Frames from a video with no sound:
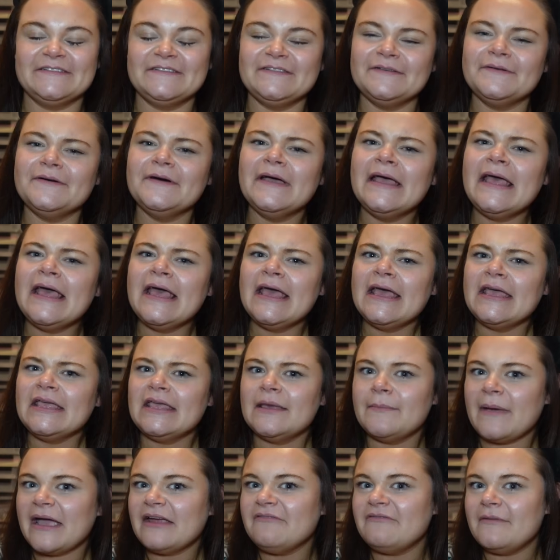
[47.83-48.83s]
So
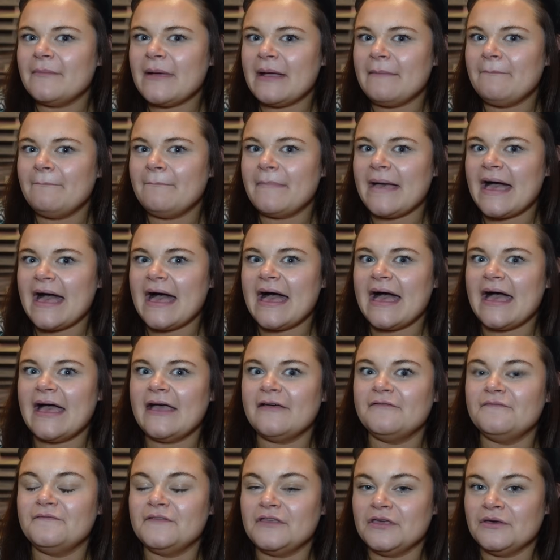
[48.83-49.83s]
you might remember a
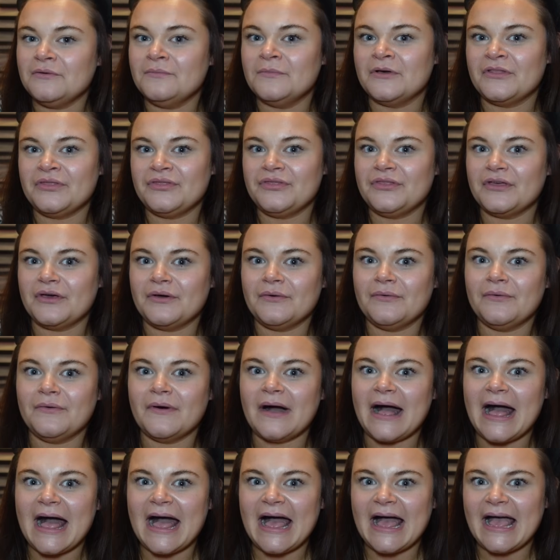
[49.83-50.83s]
few months
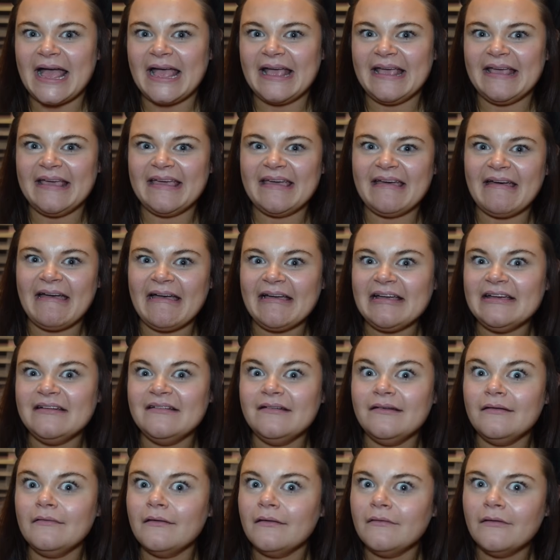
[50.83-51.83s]
ago I
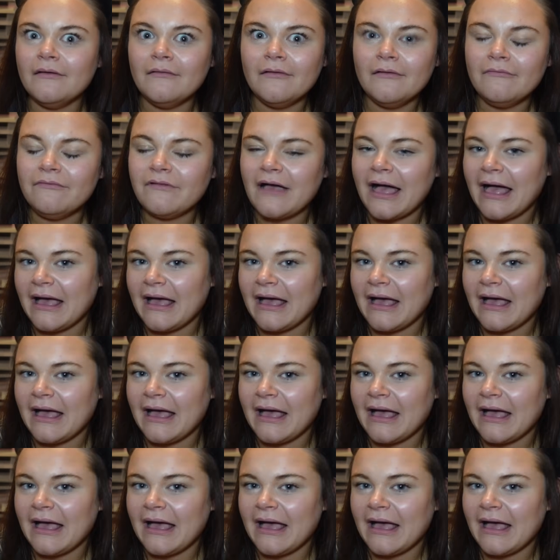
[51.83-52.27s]
kind of